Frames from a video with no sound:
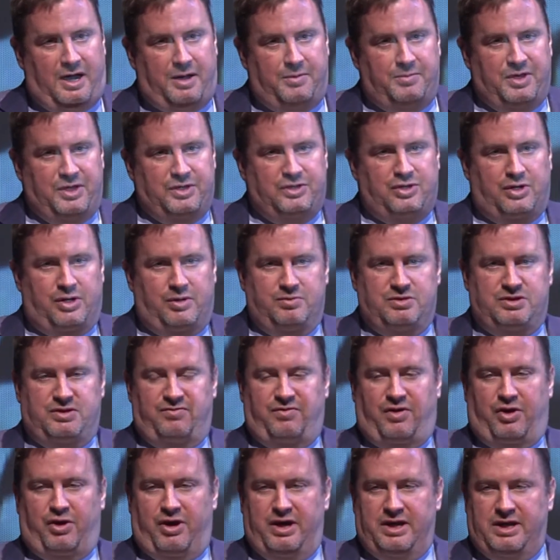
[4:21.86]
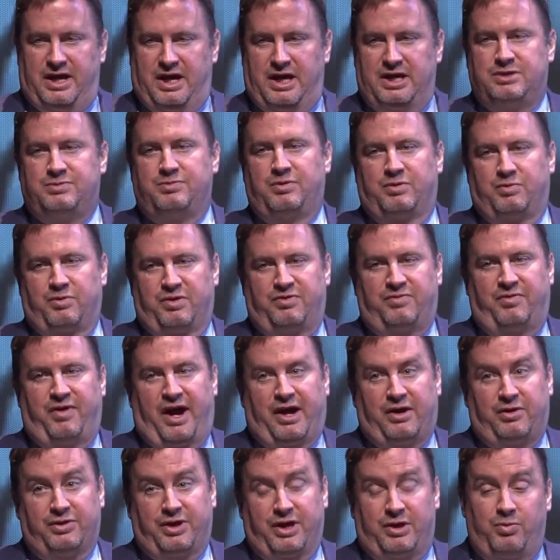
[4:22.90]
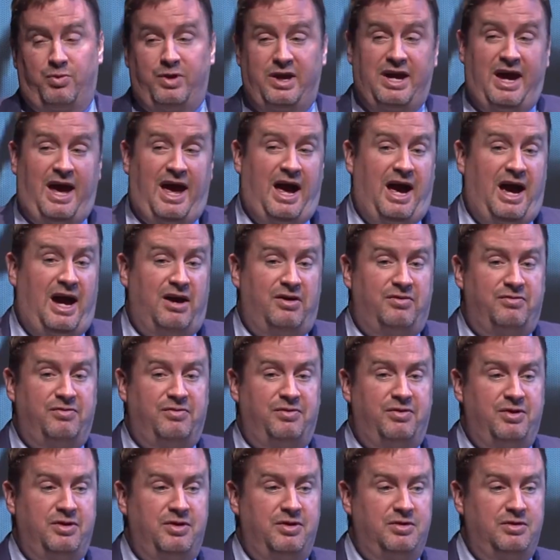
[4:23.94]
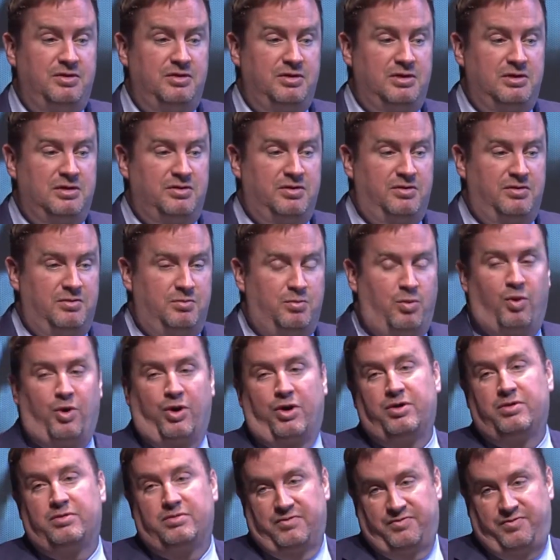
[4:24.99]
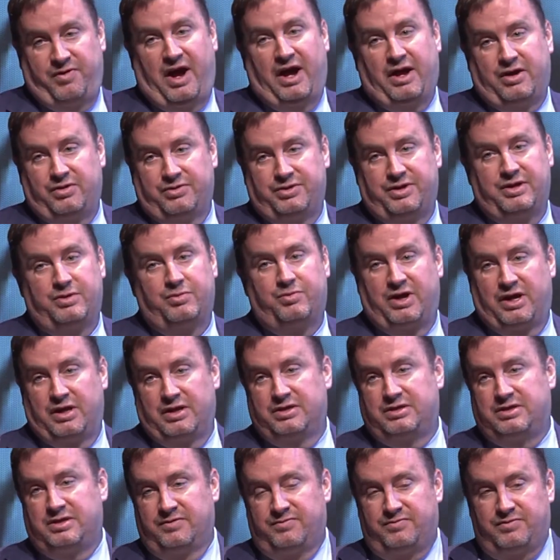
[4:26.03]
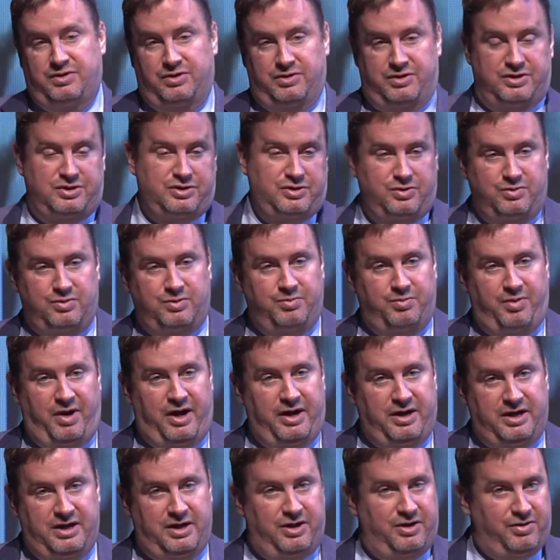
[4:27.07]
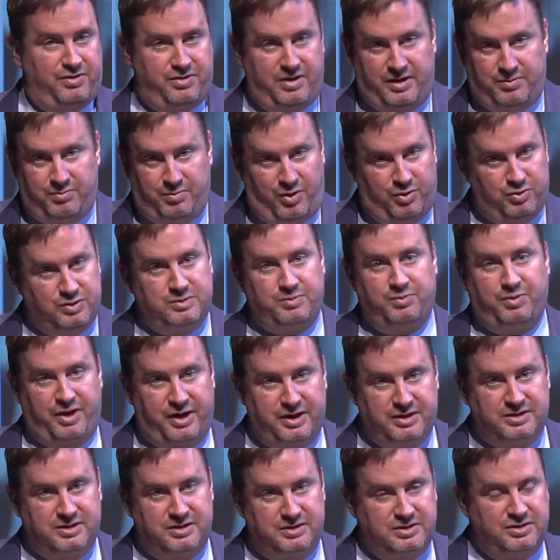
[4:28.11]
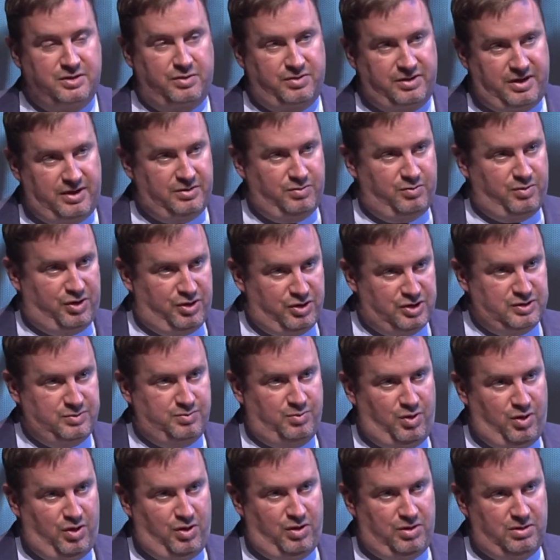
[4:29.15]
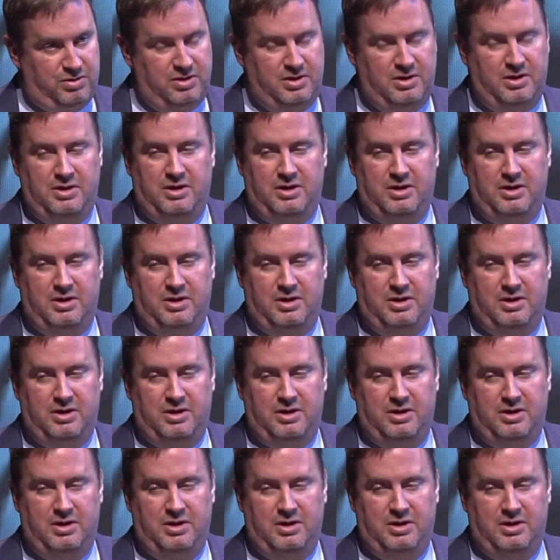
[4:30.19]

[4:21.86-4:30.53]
in terms of our engagement with faculty. We have more faculty relative to the student body here than most places, so that we're a small